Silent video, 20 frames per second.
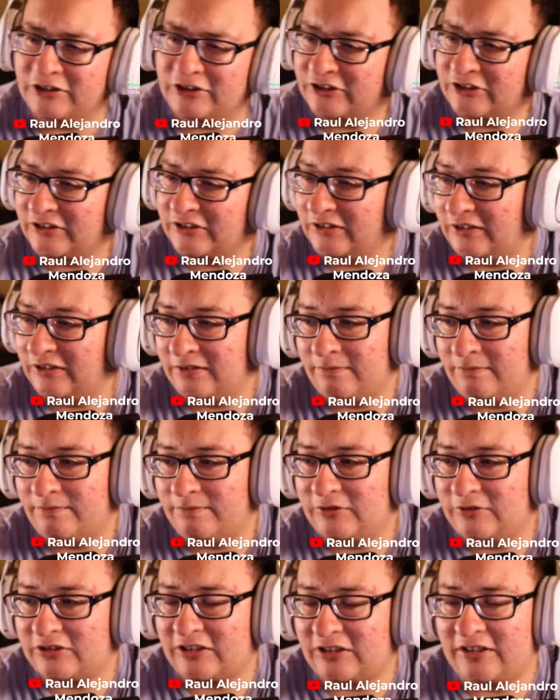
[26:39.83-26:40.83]
Just
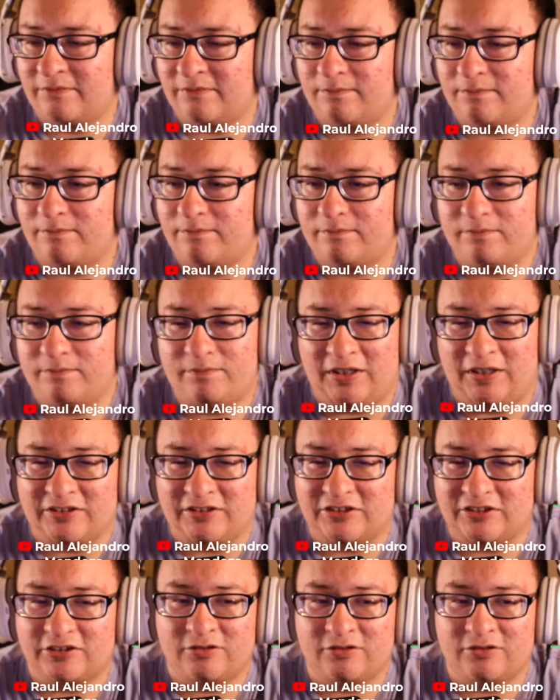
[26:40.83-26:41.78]
kind of passing